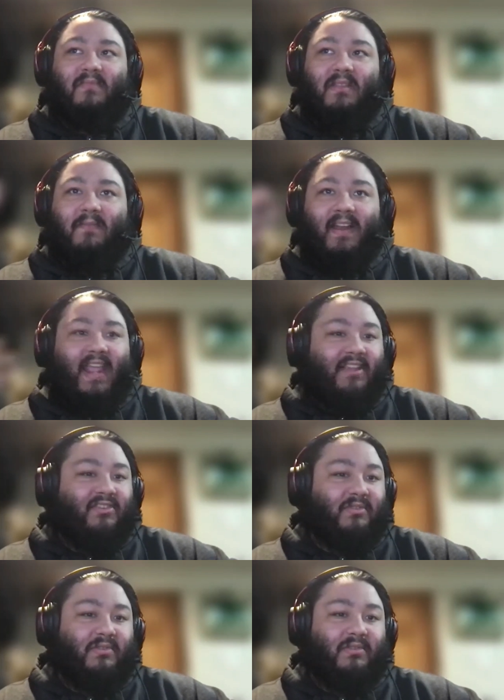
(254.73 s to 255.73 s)

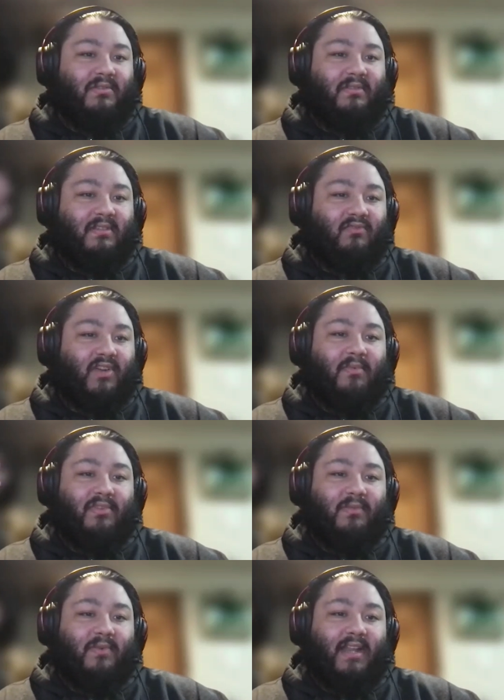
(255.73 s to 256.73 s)
financial
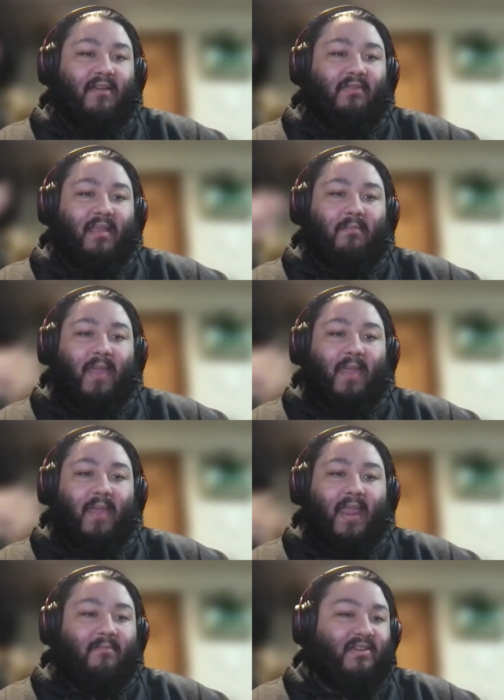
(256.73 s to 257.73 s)
troubles and whatnot with like paying
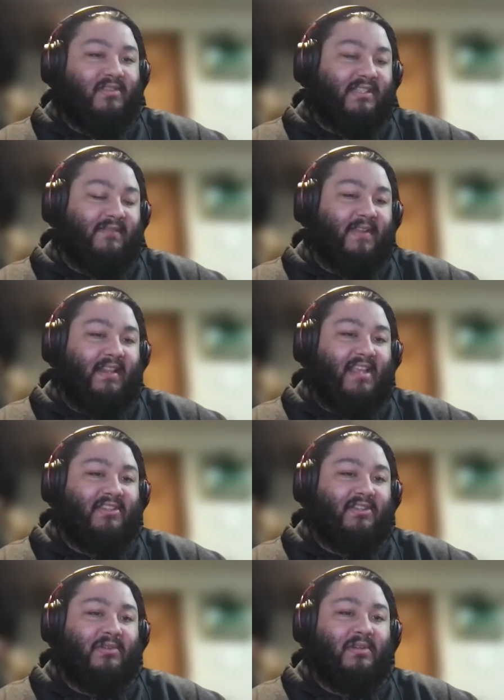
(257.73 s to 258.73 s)
bills and stuff like that.
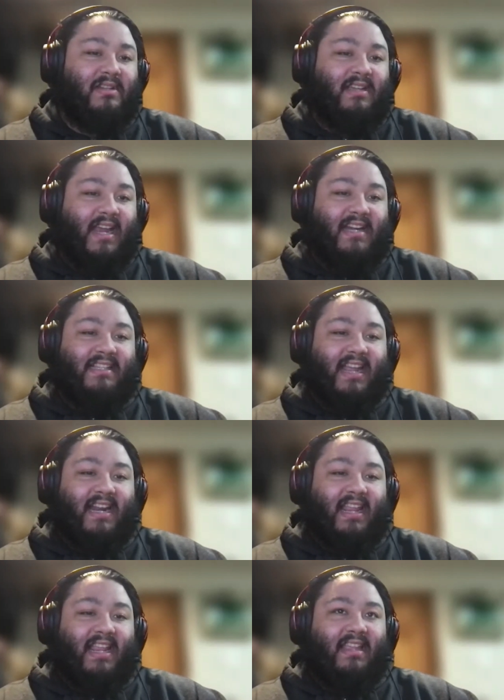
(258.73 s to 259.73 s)
So I decided
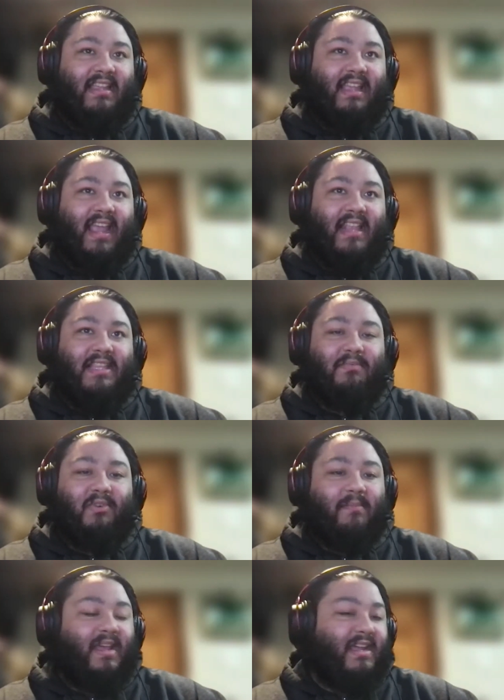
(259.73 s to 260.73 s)
like at this point
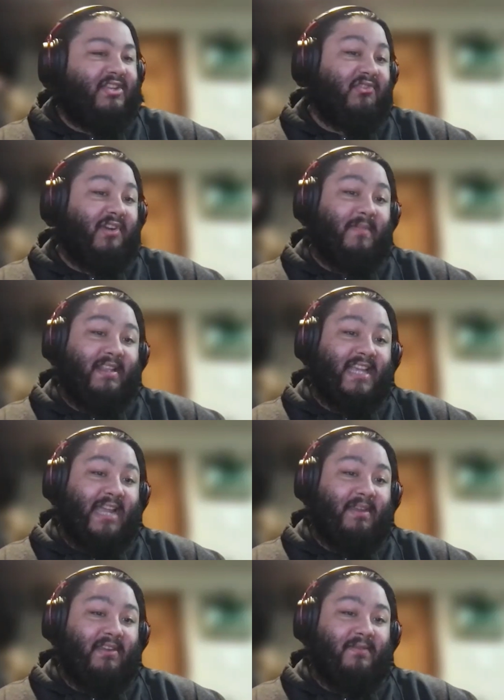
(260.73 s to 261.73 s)
I'm not enjoying my
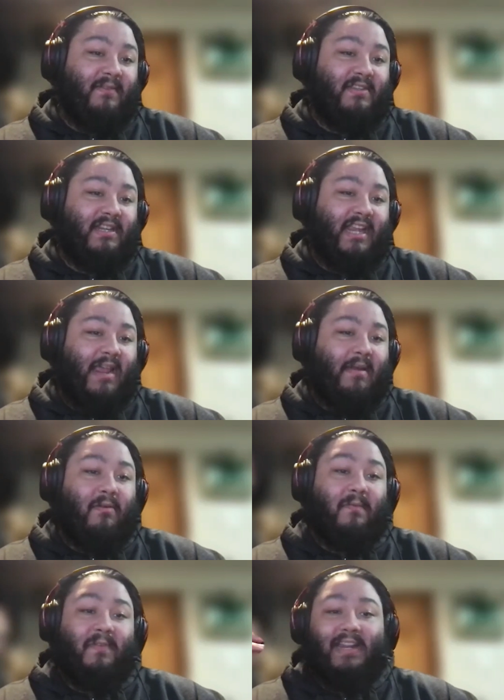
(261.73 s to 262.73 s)
time at university. I
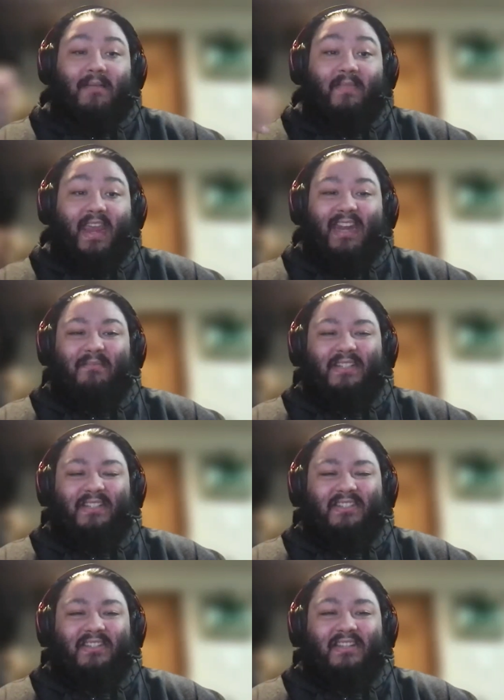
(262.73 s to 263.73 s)
don't feel like I'm gaining
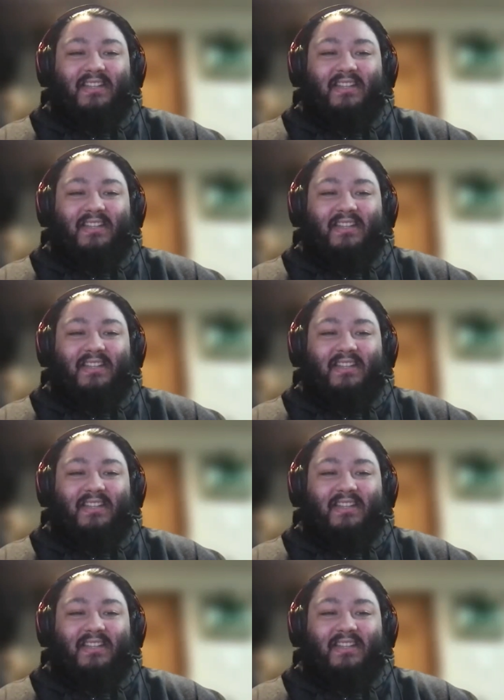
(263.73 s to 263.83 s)
much.